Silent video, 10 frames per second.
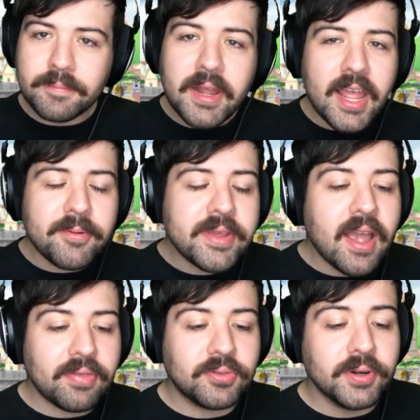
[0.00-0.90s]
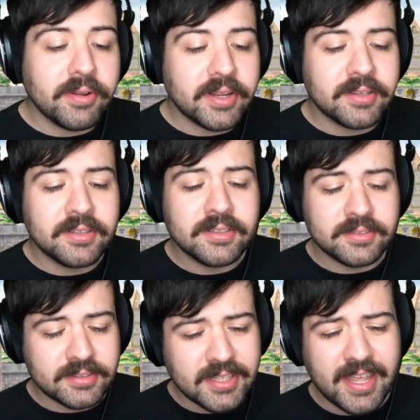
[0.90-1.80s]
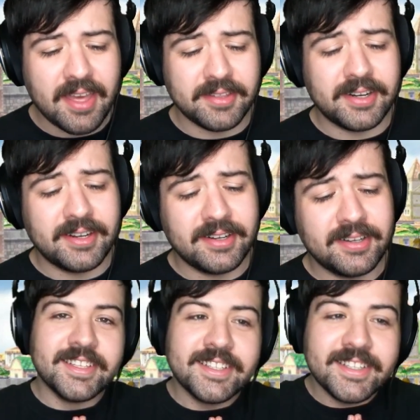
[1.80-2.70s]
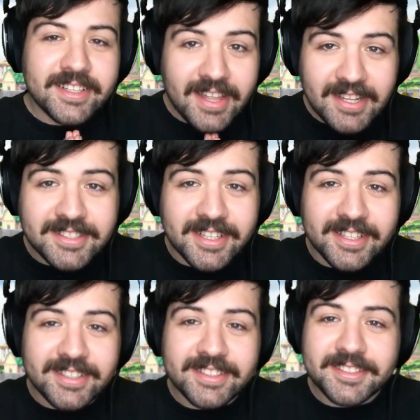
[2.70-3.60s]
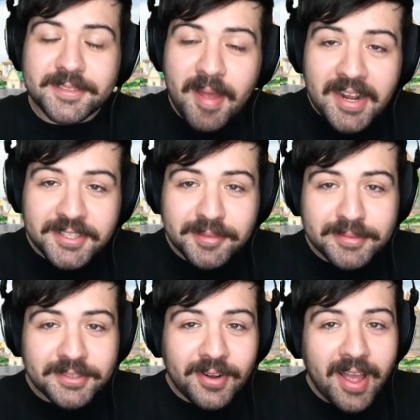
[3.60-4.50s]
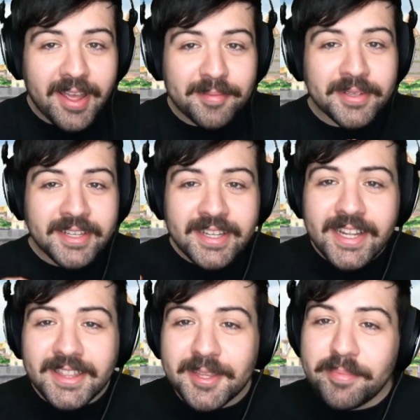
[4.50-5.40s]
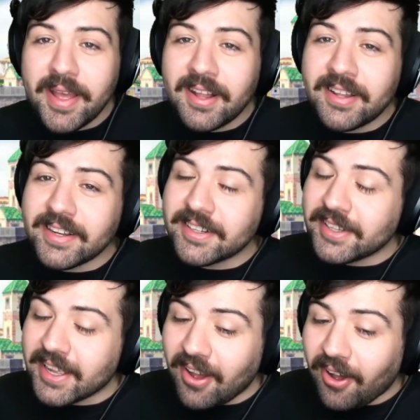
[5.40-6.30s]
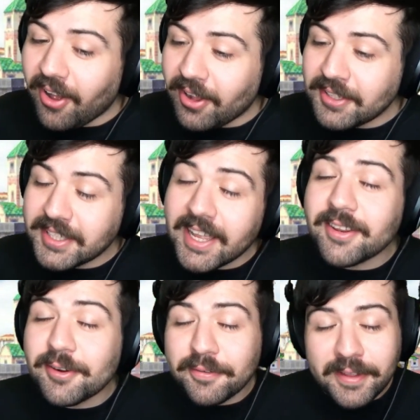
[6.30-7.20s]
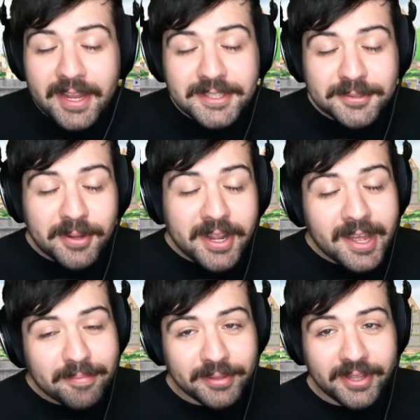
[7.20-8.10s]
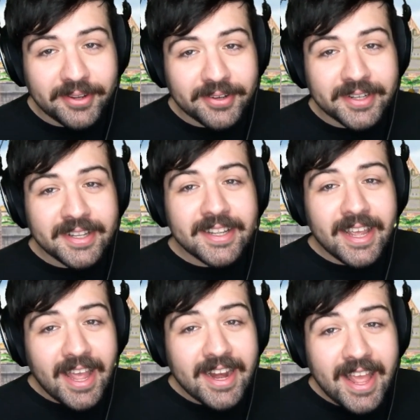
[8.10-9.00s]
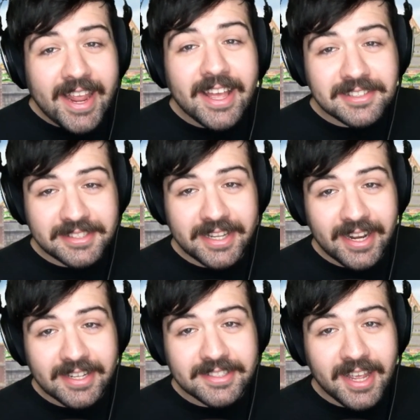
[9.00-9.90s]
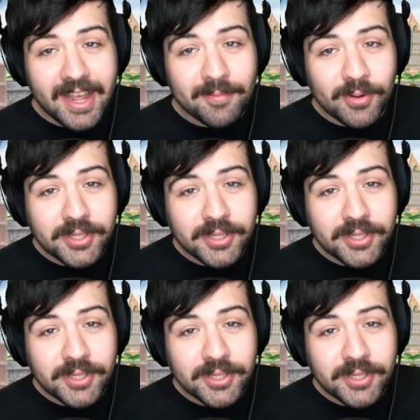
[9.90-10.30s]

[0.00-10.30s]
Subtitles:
But hey, we got through it. Together. That's it. Smash subscribe, hit the bell, and click all to get notifications when I upload. And hey, I'll see you next time.